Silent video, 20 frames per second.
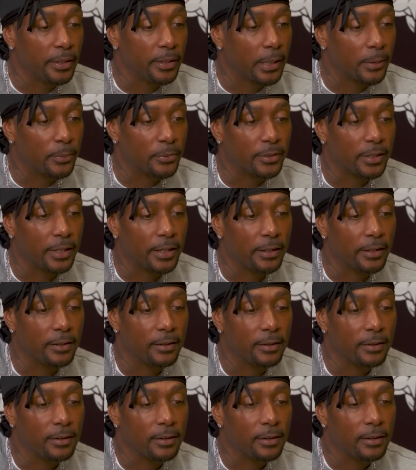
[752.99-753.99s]
I was like,
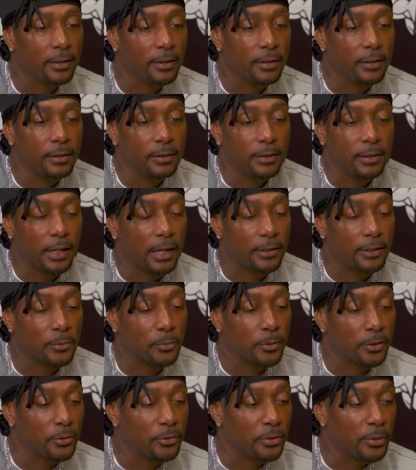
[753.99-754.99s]
I just
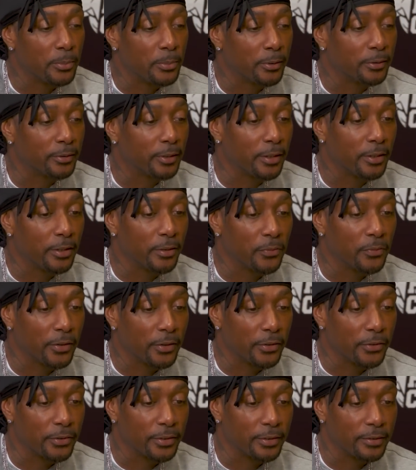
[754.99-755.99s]
want to do a more Thug
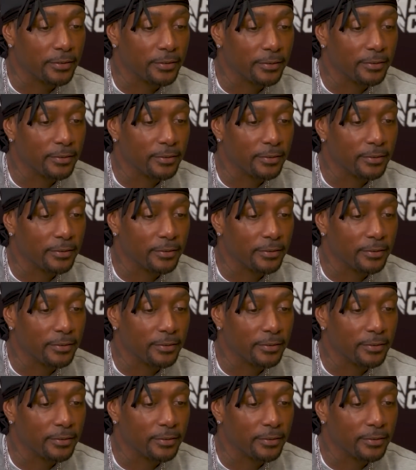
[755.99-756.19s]
version.